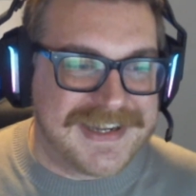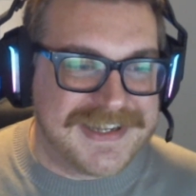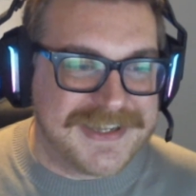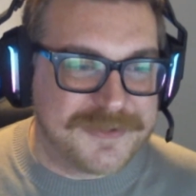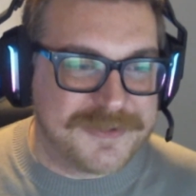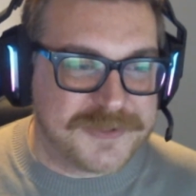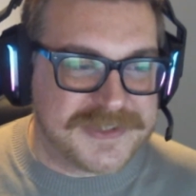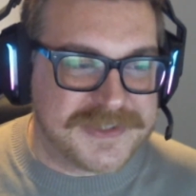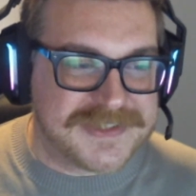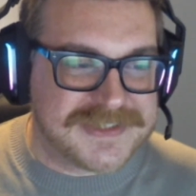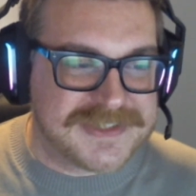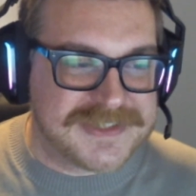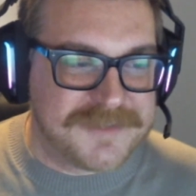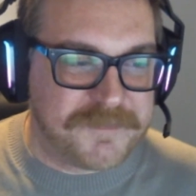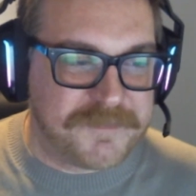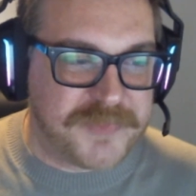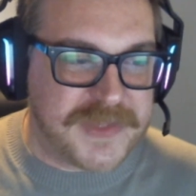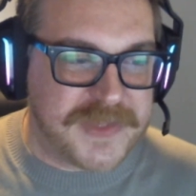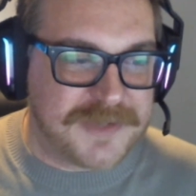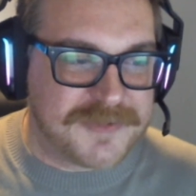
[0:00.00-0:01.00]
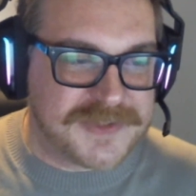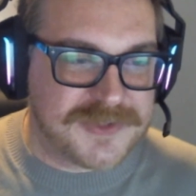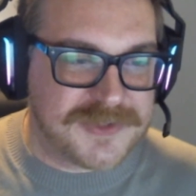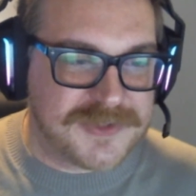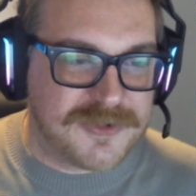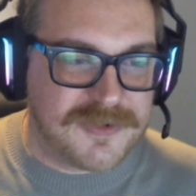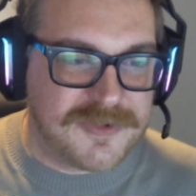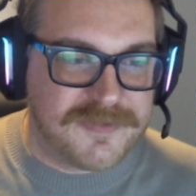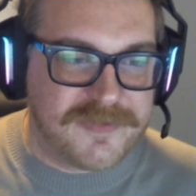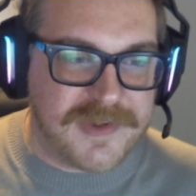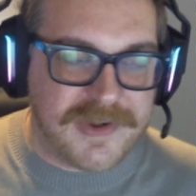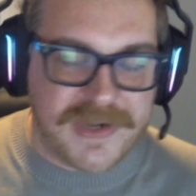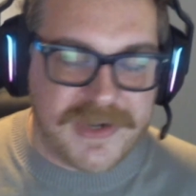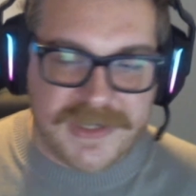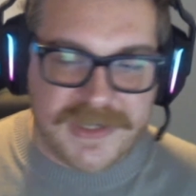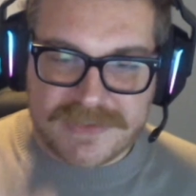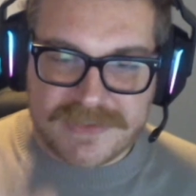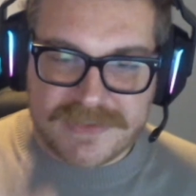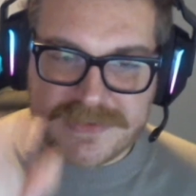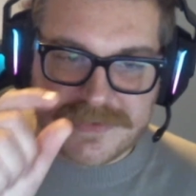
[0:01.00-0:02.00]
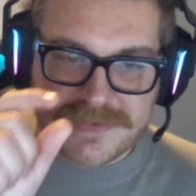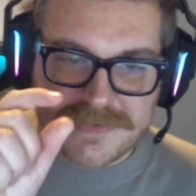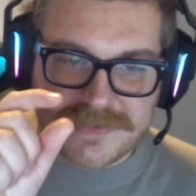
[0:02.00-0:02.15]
it was all very